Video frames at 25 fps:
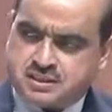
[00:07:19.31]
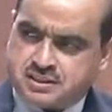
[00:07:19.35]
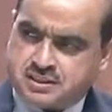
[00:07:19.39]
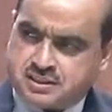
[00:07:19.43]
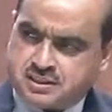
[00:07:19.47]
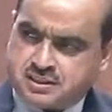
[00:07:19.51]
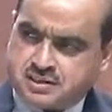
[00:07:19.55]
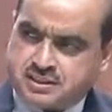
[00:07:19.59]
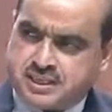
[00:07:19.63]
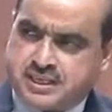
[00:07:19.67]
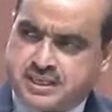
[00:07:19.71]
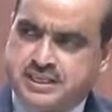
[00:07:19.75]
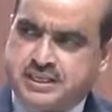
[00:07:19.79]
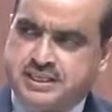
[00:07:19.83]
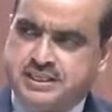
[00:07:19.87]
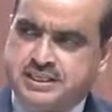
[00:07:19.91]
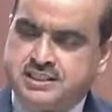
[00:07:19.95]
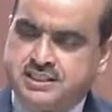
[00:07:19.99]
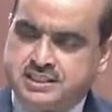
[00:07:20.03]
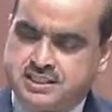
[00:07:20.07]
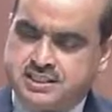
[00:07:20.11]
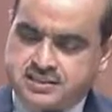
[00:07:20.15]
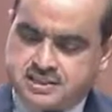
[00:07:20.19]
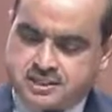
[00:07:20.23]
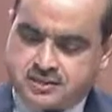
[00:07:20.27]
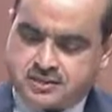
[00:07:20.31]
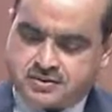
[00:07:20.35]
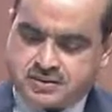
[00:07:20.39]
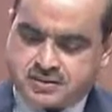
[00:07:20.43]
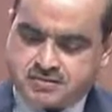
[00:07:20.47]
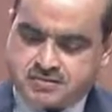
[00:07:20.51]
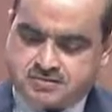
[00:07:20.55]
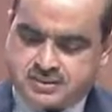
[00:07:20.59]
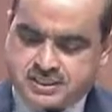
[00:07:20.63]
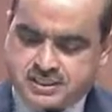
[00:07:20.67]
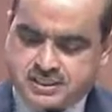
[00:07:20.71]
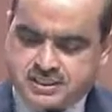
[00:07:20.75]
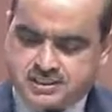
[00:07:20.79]
indigenous out
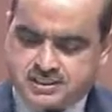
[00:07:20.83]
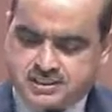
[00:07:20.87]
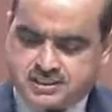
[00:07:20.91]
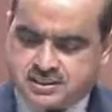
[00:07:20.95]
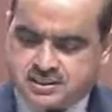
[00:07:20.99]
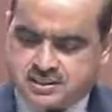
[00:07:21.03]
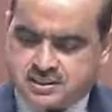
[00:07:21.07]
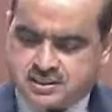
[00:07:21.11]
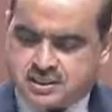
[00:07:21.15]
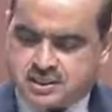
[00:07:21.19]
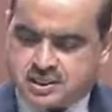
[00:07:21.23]
of this,